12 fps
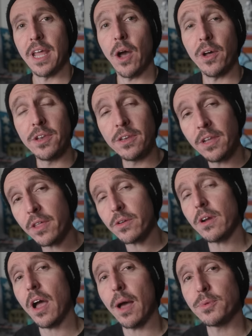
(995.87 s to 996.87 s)
now, another
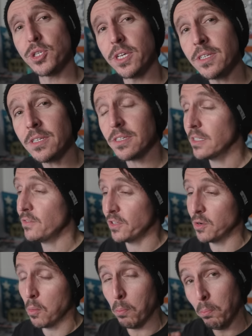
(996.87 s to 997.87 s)
option,
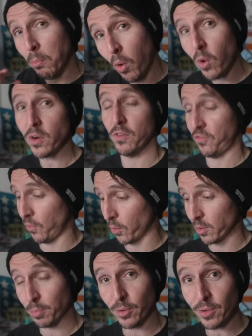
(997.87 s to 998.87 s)
even more
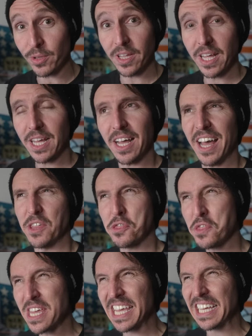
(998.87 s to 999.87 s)
affordable, I
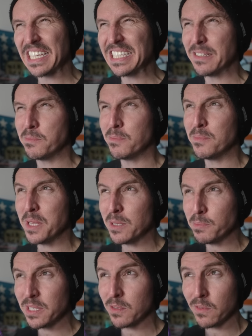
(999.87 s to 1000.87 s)
think it may
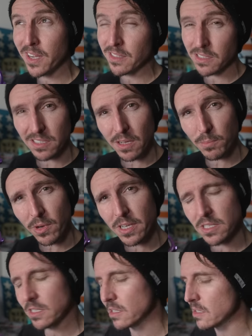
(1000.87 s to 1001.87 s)
be around the same price as